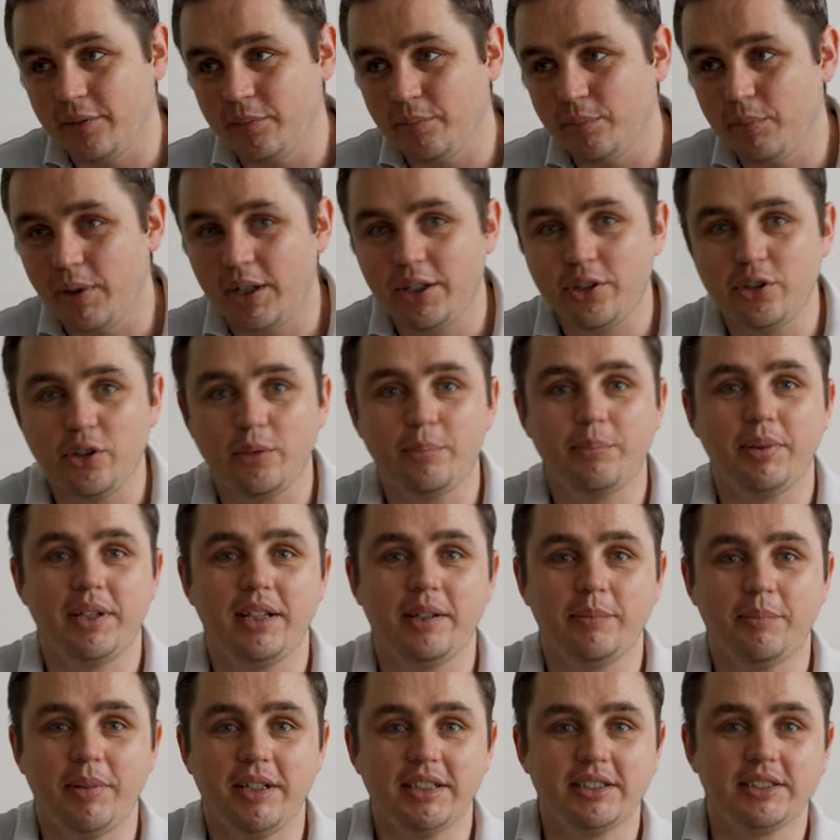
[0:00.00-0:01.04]
might not be
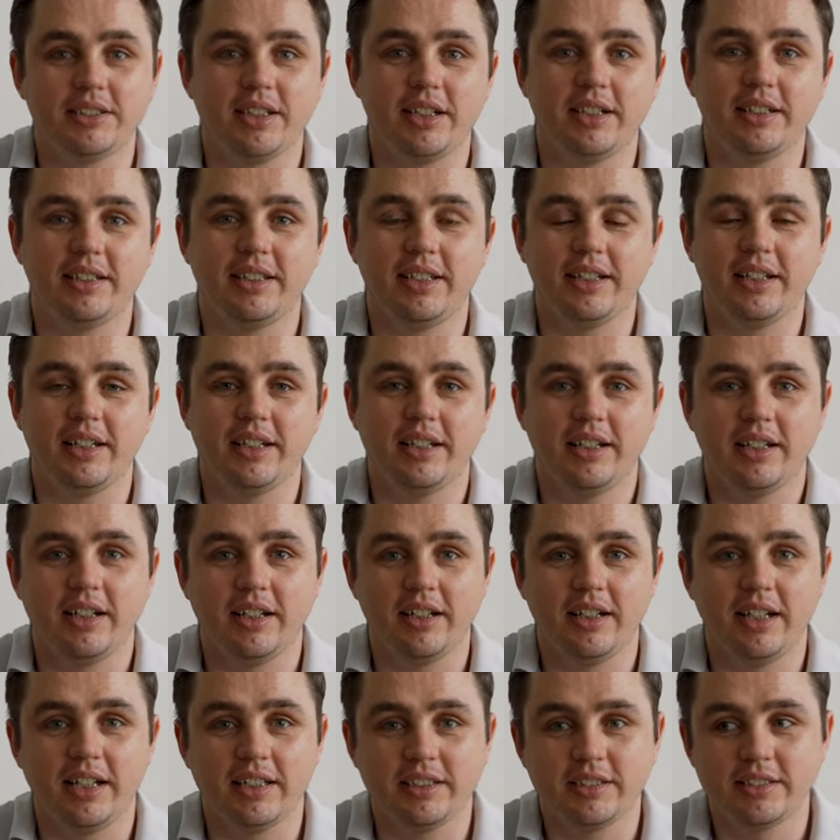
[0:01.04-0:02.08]
the best idea
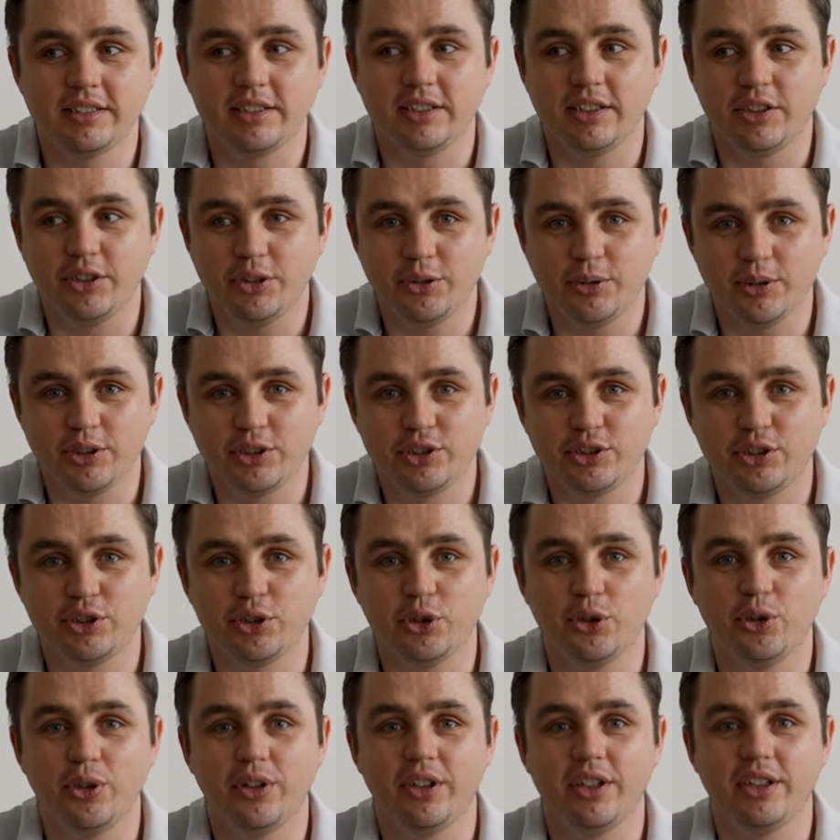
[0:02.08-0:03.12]
unless you are
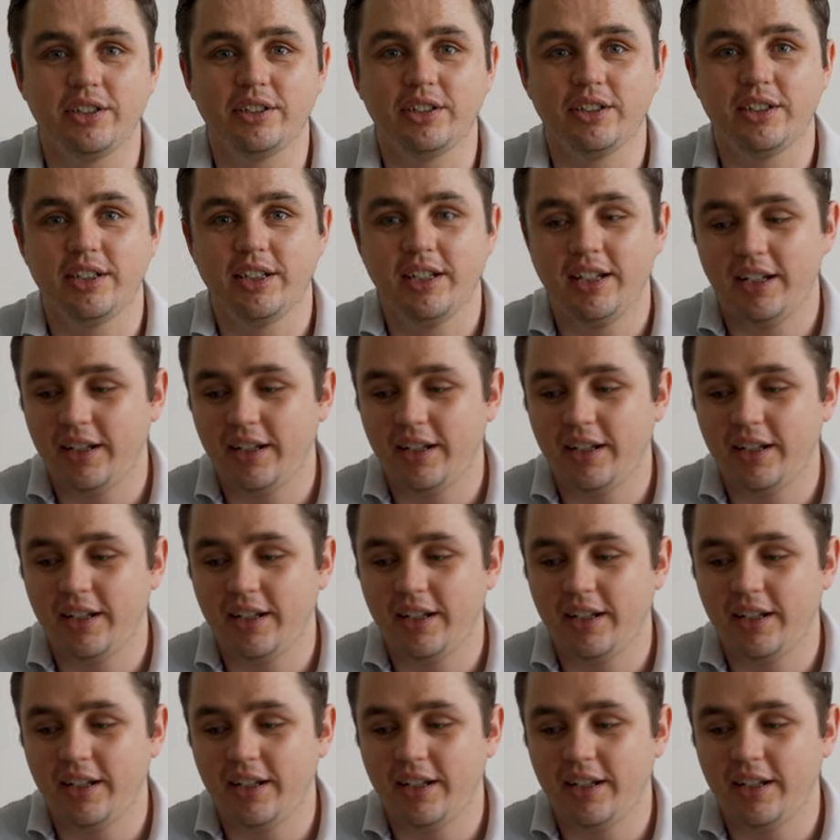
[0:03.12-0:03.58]
sure that